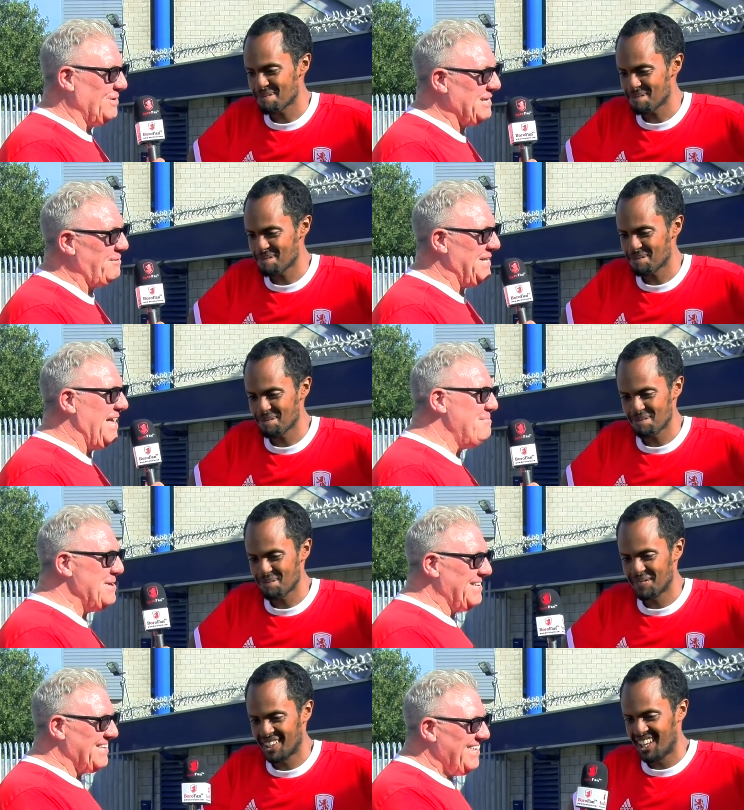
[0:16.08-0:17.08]
Speaker 1: What's happening
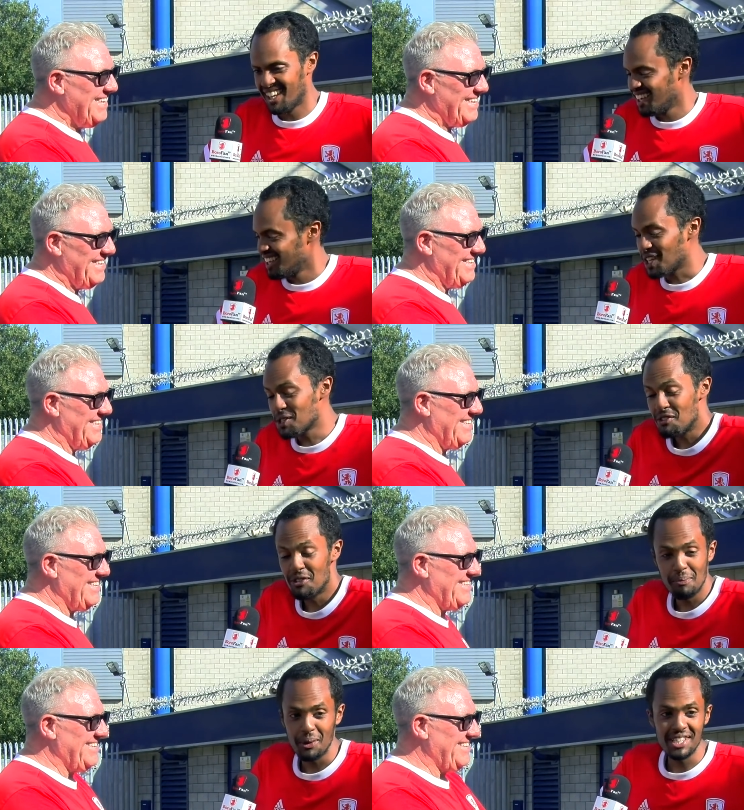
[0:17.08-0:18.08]
there, mate?
Speaker 2: That's
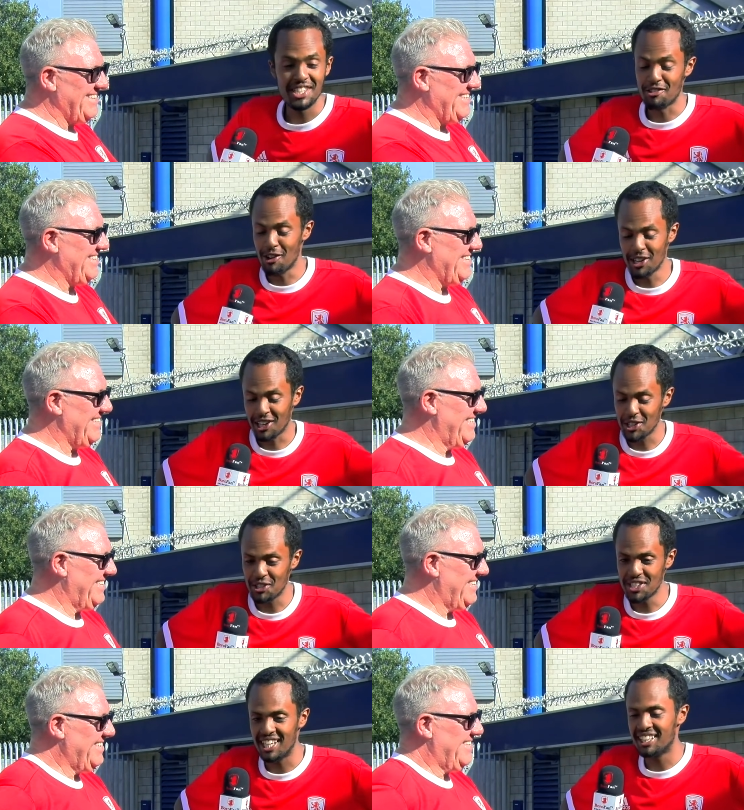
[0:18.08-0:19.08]
what football is. It's a roller
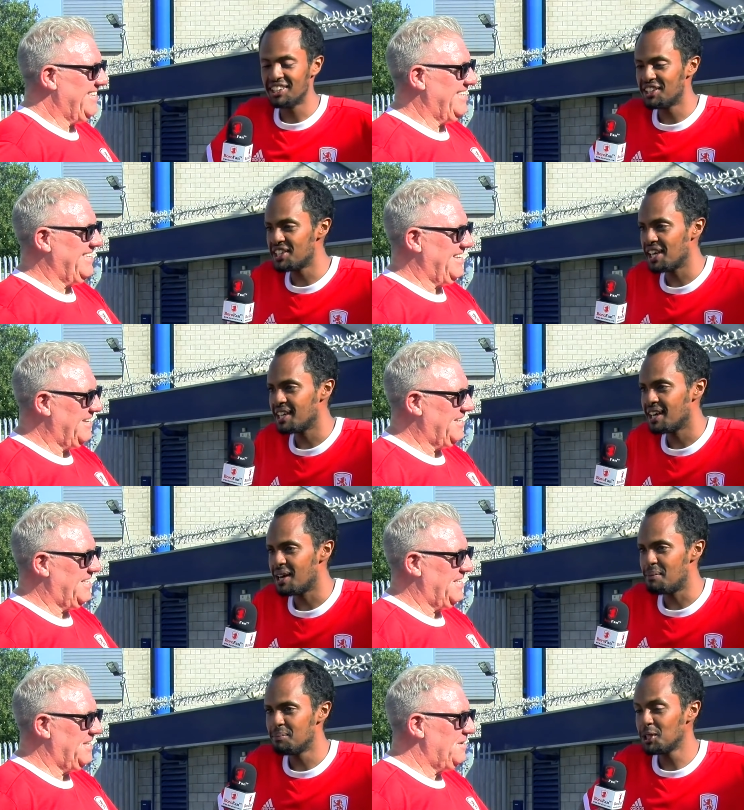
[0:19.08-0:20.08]
coaster, isn't it, at the end of the day?
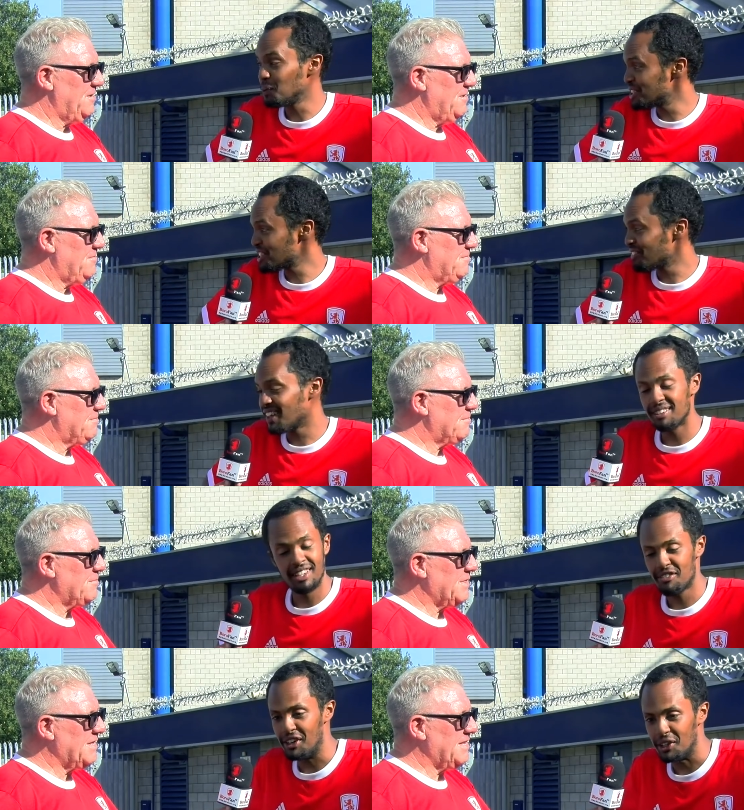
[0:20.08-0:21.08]
Um, did we deserve
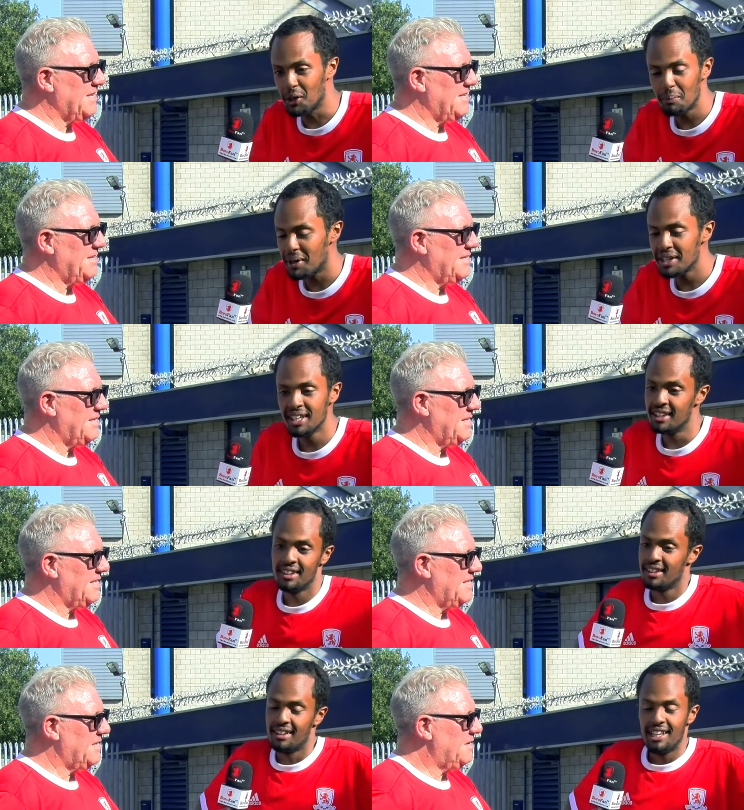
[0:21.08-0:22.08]
that? Definitely not. But
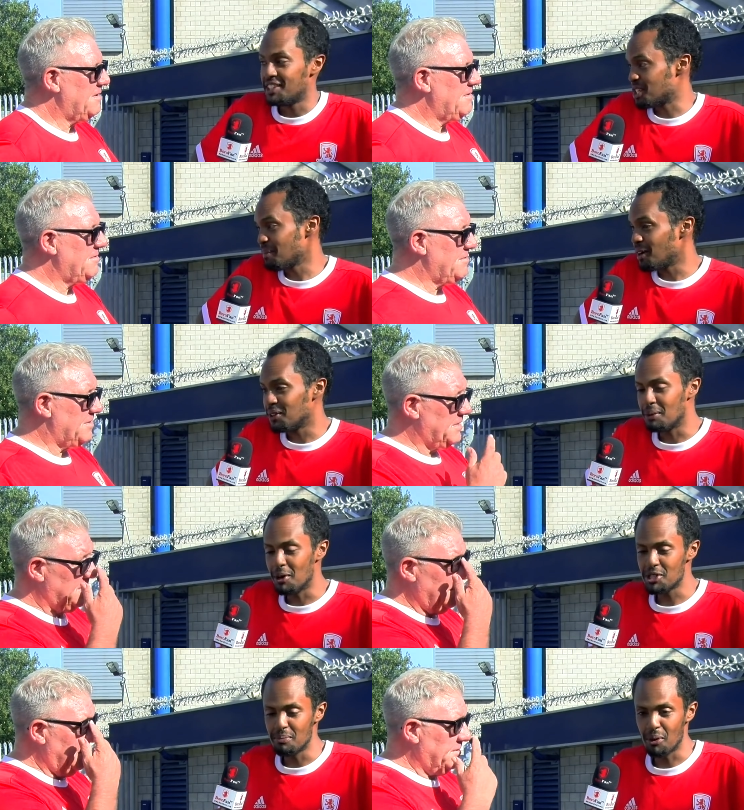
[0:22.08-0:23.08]
it doesn't matter.
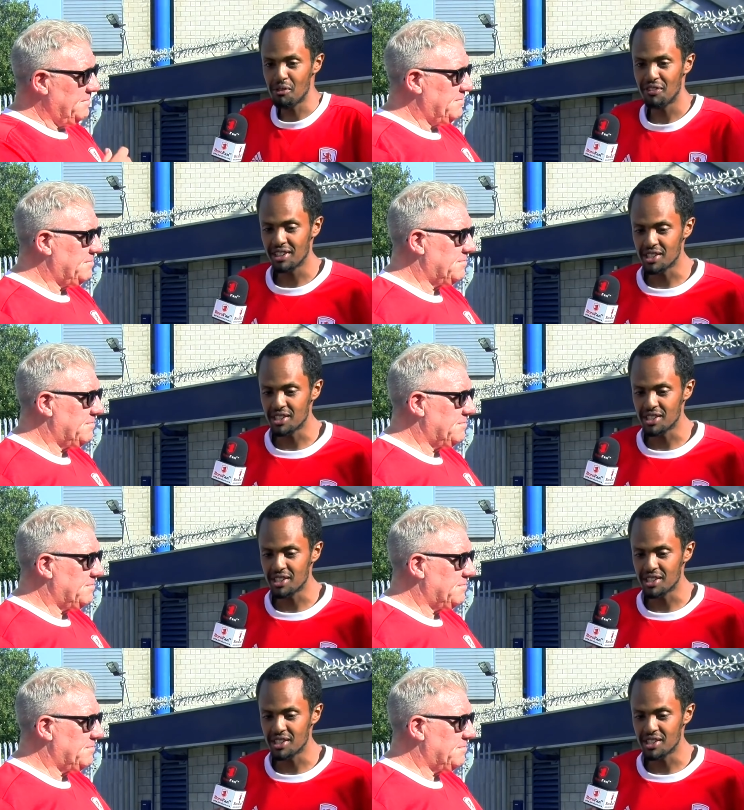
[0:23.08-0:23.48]
The most important thing